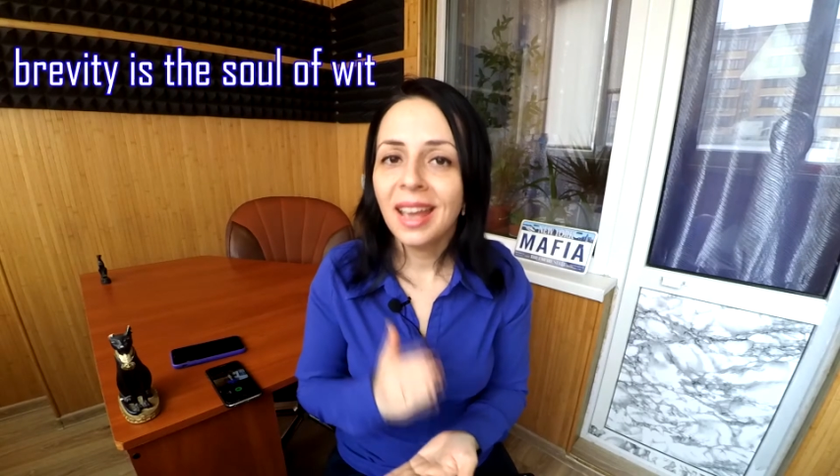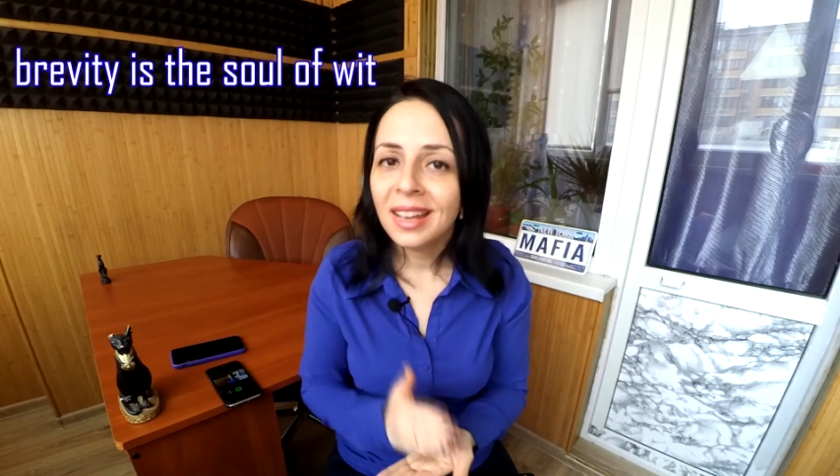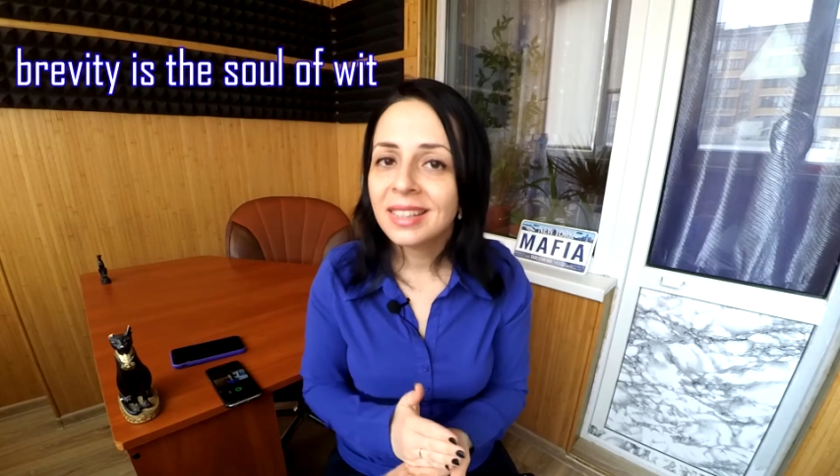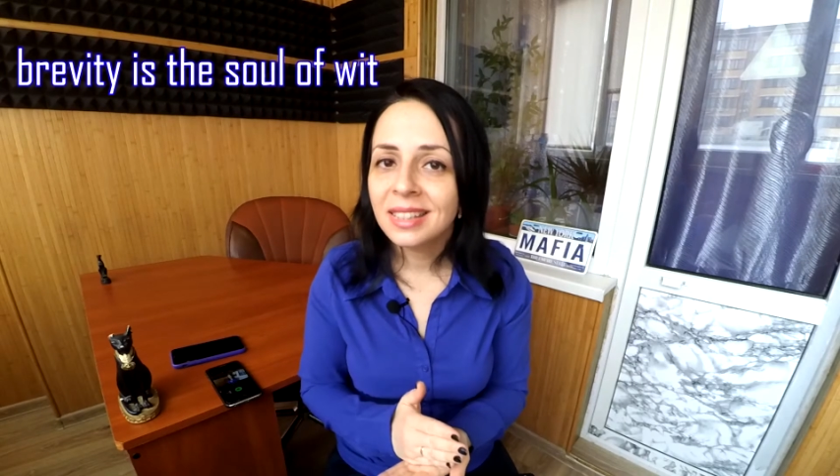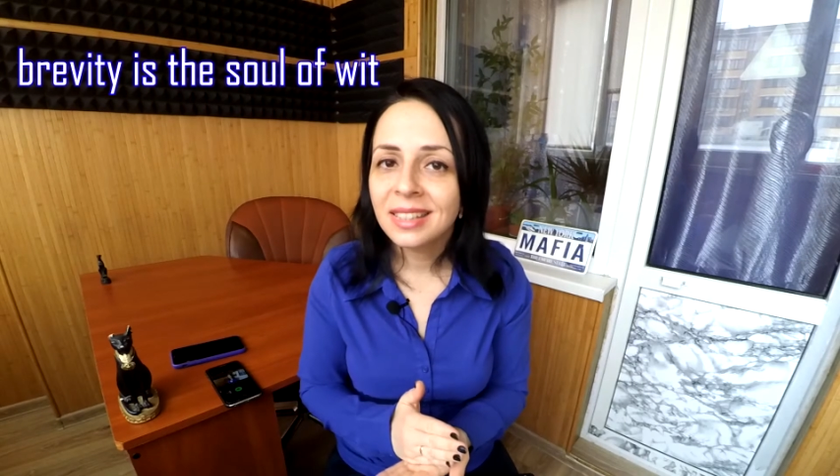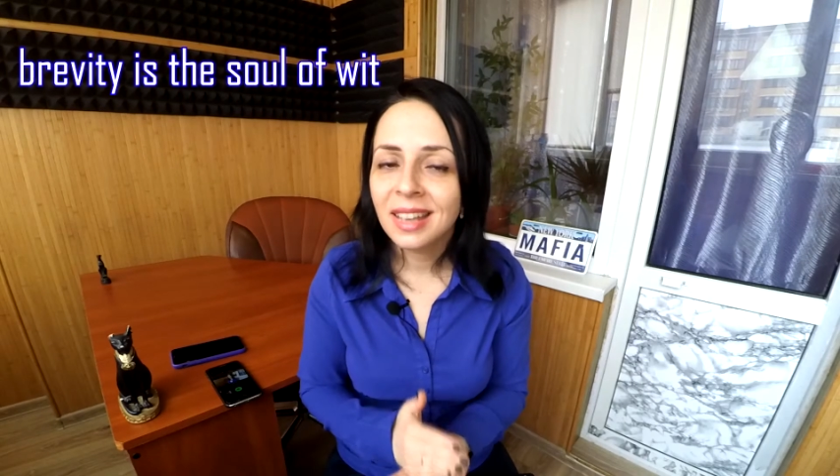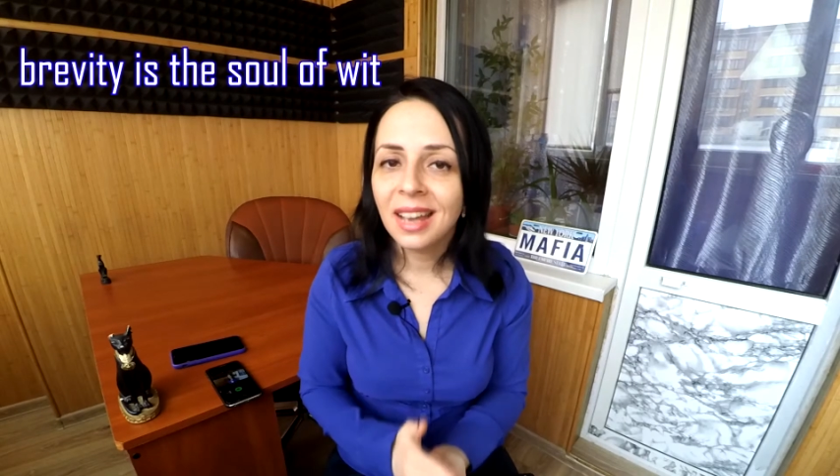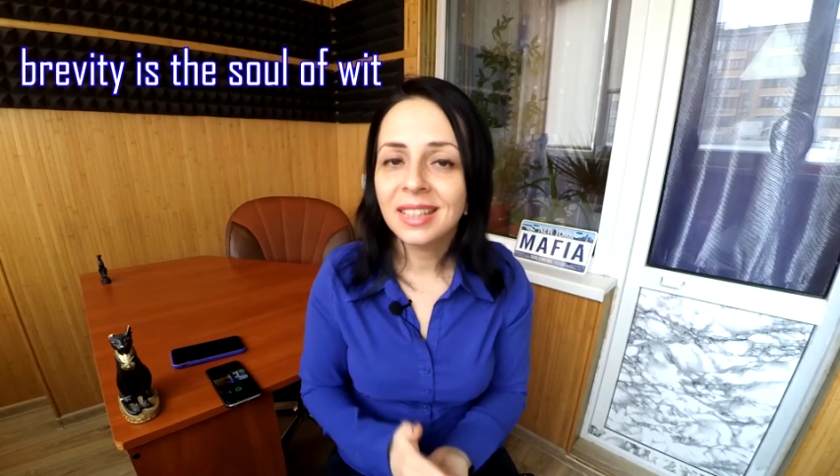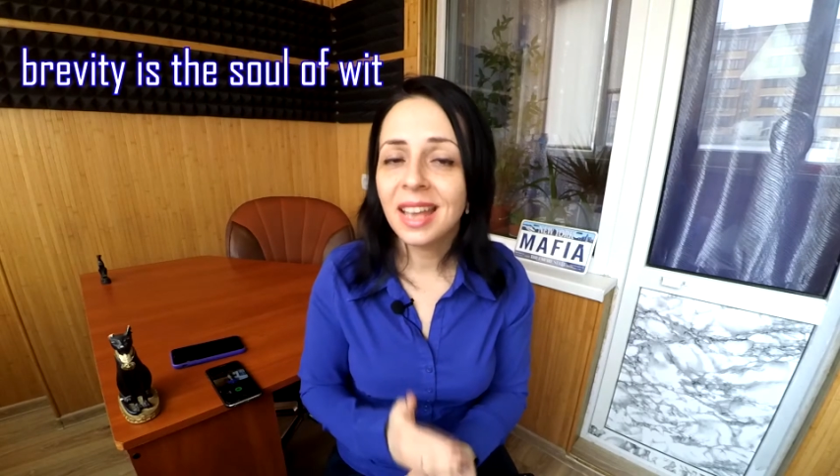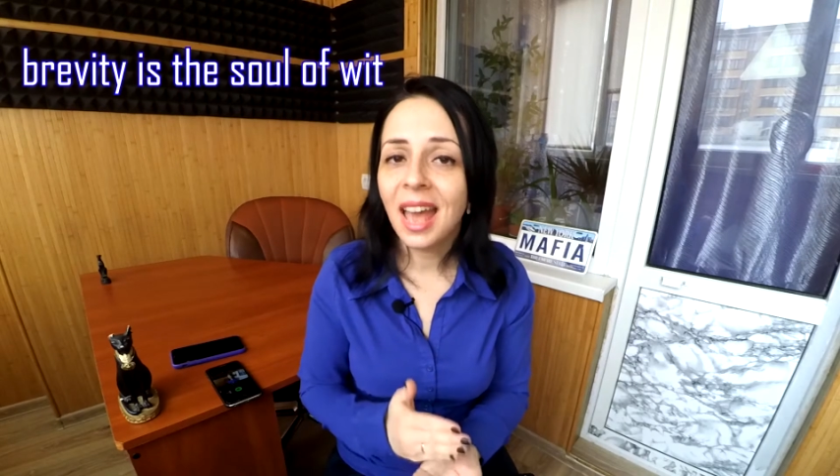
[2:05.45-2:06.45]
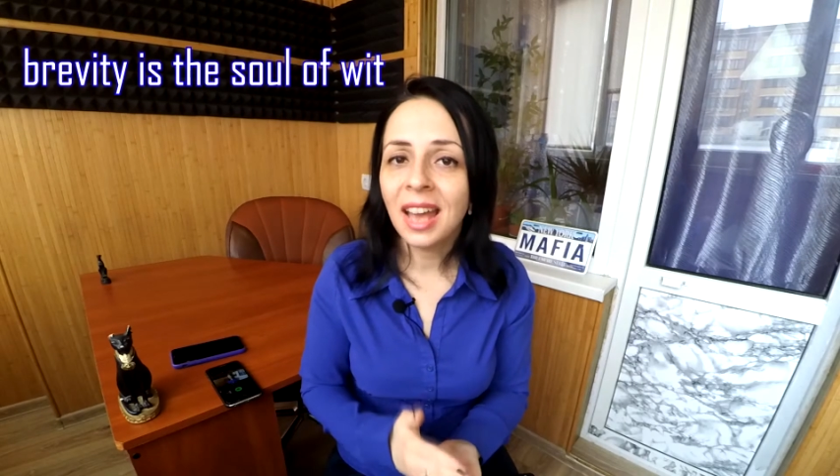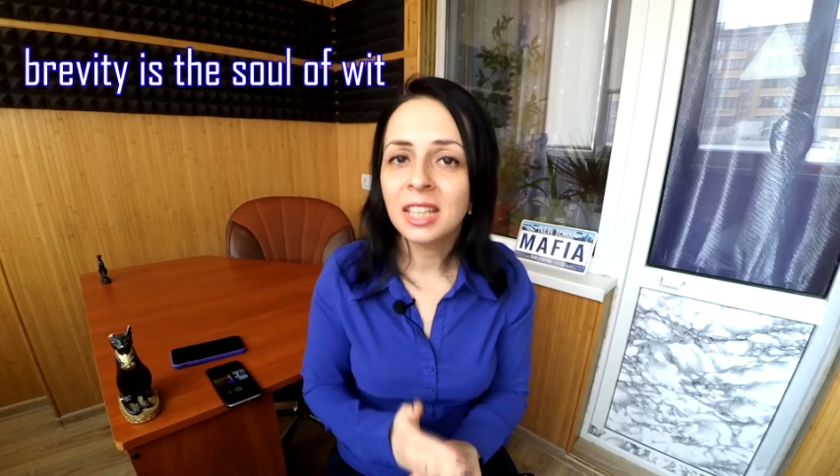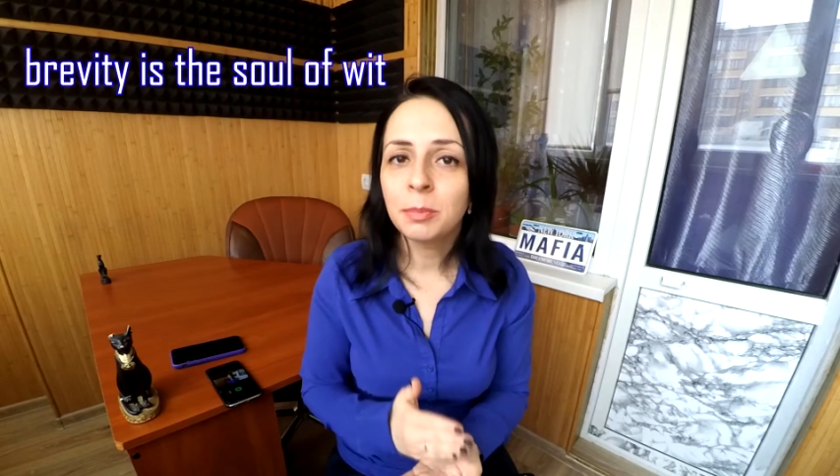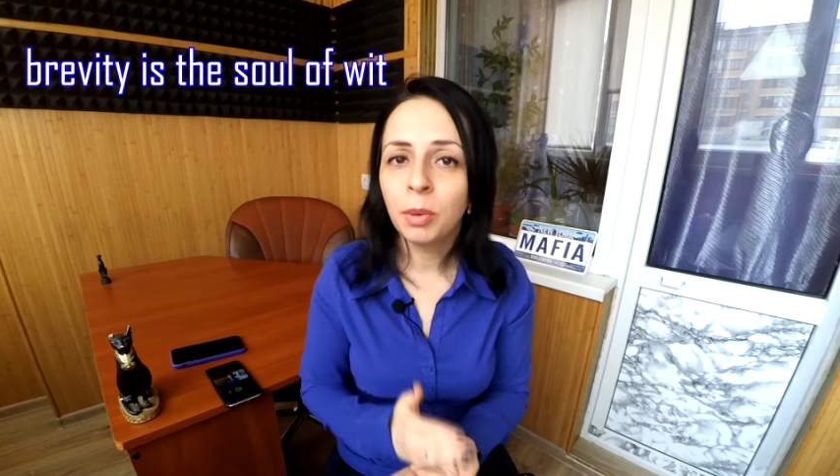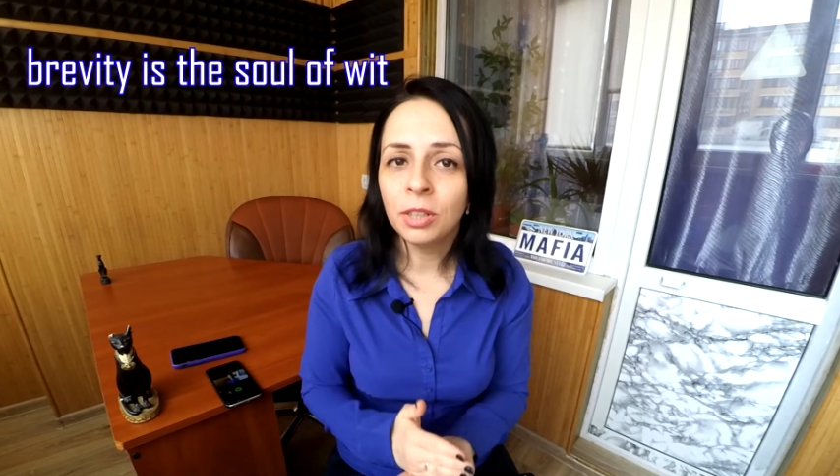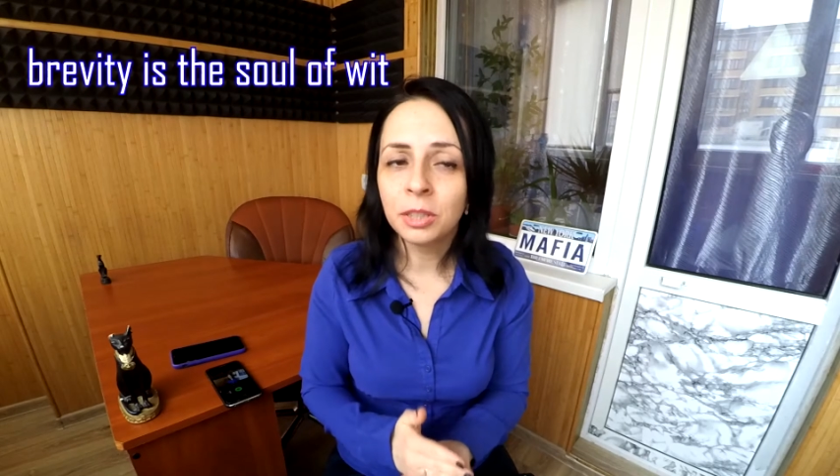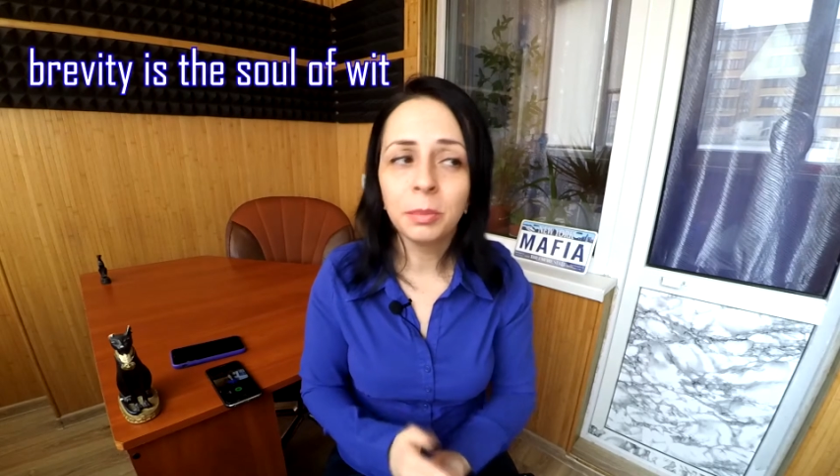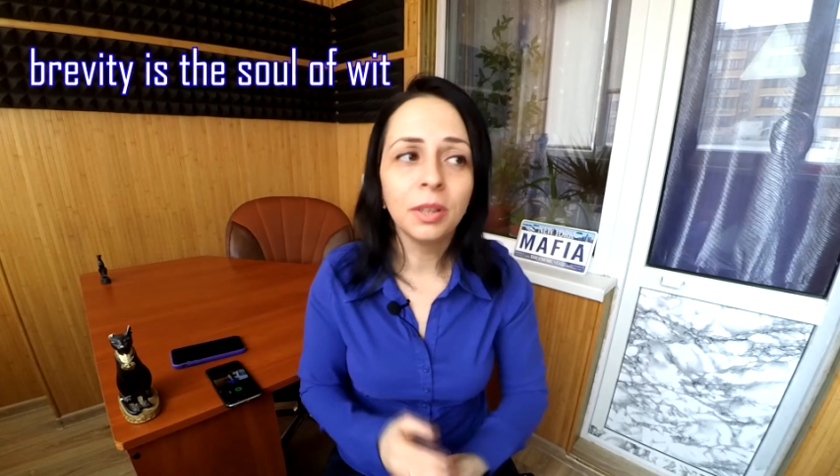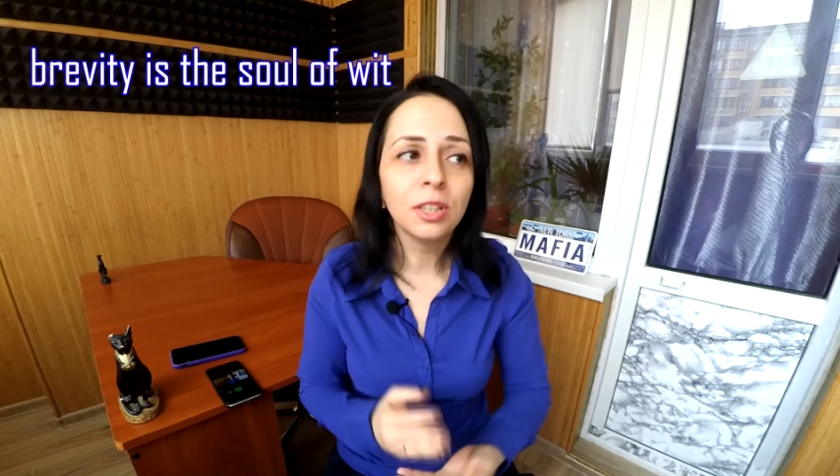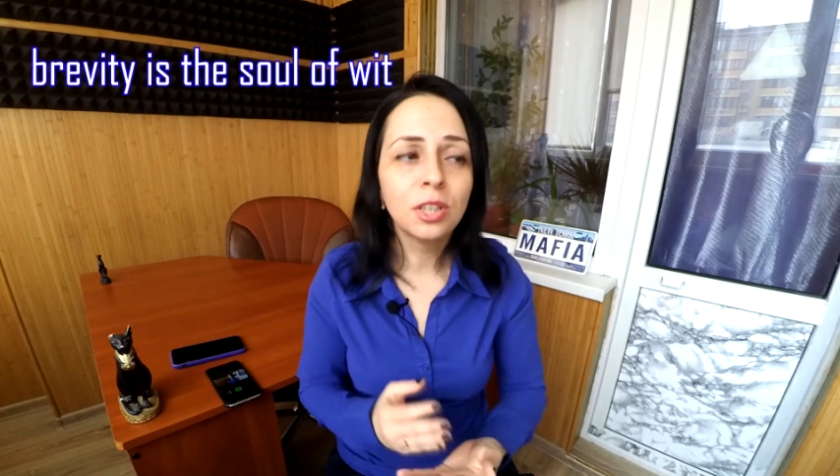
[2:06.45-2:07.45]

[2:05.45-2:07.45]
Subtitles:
as concise as possible.